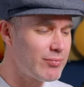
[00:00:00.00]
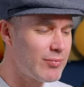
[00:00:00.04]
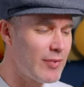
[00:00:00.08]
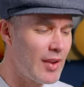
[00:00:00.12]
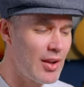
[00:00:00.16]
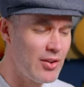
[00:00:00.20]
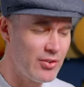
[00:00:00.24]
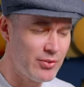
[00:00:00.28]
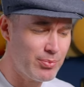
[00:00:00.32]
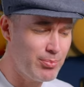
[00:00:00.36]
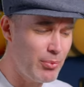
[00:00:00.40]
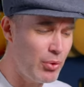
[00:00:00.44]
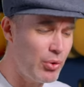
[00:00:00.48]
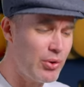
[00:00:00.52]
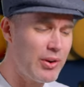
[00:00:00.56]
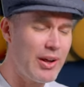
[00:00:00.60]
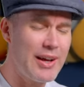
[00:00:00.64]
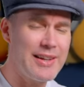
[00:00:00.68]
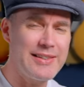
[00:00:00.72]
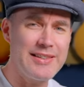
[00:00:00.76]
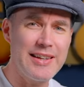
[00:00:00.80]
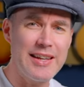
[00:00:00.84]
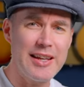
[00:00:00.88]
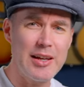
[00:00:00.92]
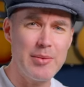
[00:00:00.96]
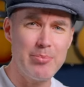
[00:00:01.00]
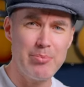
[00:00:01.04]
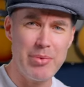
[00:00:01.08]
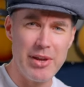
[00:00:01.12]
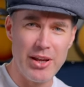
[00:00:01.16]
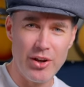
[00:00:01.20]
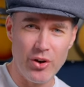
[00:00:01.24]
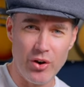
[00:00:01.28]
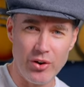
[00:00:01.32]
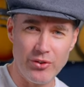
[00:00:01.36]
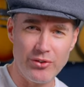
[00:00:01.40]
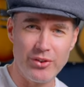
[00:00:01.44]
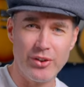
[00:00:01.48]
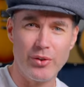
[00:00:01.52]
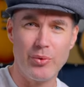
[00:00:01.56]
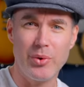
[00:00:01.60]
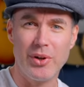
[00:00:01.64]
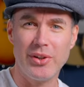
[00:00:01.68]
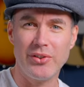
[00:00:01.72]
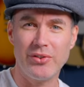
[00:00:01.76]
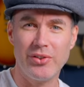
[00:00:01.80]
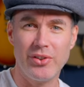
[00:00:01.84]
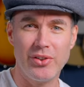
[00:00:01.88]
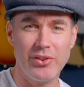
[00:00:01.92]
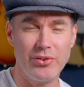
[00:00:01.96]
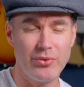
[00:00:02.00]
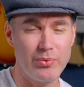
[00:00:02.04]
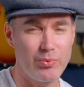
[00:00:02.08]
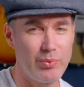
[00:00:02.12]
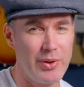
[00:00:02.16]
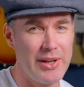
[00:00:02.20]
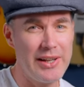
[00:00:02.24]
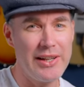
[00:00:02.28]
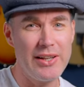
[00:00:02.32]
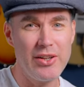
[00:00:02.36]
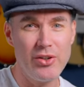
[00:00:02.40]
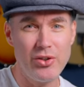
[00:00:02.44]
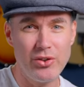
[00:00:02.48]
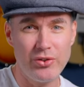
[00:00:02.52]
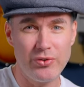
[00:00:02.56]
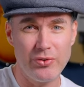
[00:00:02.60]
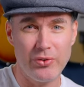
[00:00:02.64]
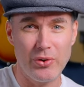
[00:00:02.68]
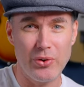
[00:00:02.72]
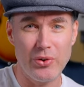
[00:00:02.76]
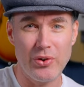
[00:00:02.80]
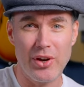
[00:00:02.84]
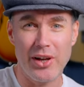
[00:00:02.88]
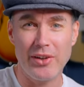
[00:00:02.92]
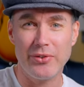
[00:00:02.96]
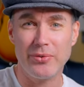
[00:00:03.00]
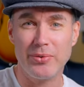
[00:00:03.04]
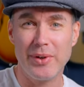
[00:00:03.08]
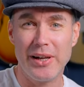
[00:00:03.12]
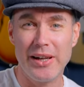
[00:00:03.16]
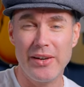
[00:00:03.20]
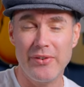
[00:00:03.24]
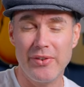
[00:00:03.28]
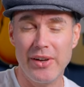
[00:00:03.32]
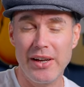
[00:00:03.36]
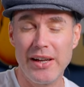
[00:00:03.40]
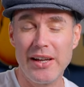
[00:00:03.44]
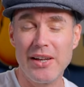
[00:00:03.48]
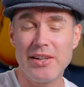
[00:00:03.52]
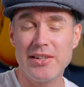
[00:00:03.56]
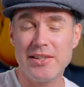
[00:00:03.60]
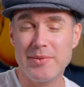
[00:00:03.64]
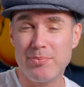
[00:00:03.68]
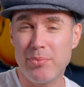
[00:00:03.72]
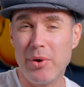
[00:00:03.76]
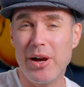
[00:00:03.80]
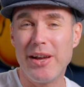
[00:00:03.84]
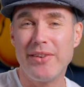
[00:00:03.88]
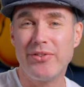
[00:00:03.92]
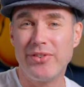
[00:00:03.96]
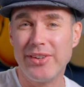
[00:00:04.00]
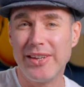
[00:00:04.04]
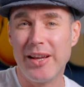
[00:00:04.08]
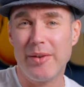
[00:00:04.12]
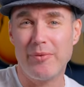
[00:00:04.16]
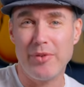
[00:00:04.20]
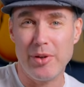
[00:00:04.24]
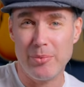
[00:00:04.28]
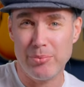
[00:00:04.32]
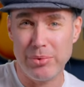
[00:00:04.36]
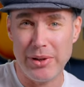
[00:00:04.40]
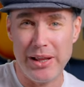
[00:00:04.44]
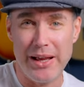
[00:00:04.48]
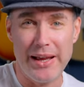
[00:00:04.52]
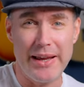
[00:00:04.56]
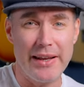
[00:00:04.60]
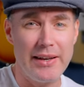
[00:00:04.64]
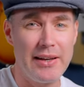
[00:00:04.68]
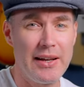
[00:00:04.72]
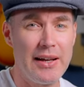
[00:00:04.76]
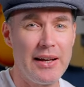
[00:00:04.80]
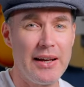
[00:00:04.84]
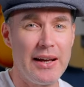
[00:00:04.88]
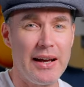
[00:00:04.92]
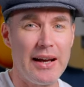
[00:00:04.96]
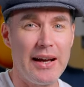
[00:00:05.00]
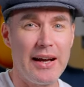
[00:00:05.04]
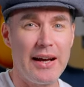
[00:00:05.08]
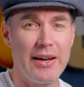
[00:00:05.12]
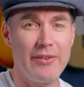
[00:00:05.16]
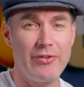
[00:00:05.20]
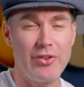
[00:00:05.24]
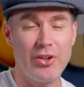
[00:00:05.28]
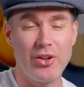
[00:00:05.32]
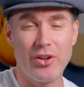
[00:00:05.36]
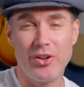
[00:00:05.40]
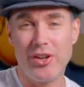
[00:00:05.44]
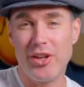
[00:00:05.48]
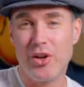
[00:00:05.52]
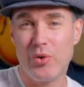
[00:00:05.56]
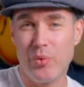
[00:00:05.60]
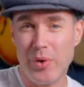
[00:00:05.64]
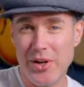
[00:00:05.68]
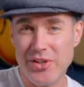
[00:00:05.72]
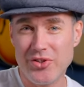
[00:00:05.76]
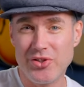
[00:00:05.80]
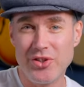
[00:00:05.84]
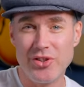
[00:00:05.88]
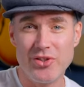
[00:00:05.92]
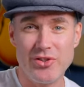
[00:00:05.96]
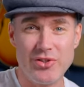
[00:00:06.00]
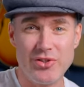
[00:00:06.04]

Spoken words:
small idea, big consequences, really useful, nice way of spicing up your plan. If you've got any questions,